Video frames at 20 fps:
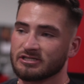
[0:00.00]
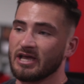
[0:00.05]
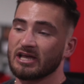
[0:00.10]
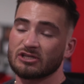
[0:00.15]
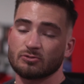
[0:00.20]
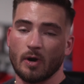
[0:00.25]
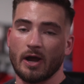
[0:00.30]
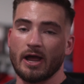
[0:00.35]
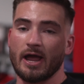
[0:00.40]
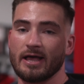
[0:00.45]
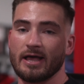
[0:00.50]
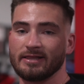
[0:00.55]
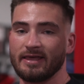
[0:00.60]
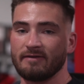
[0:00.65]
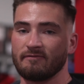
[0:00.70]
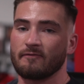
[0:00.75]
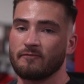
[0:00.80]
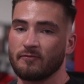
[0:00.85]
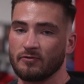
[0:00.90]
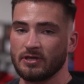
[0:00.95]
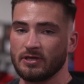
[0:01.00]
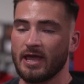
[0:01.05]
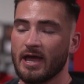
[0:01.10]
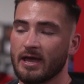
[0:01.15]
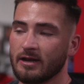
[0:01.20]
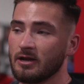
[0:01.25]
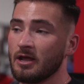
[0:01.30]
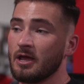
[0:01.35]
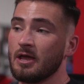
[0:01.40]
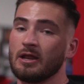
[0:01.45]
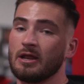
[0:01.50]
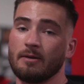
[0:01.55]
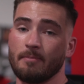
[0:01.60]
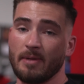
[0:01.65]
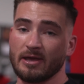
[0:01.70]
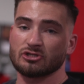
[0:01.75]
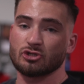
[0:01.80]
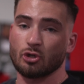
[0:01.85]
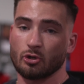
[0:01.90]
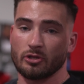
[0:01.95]
That's why I leave it for the end to
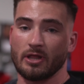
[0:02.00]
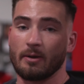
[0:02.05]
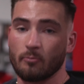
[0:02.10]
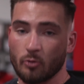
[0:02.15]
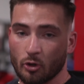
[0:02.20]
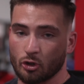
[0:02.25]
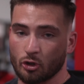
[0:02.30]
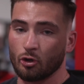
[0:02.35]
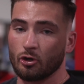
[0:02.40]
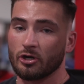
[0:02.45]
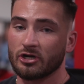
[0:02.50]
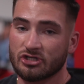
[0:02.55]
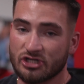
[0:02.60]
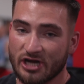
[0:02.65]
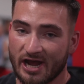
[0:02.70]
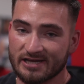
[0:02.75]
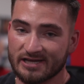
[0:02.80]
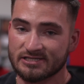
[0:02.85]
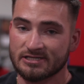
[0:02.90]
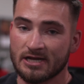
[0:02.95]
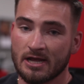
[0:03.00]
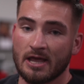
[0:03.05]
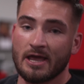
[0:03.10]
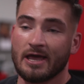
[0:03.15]
make sure that I'm recruiting chest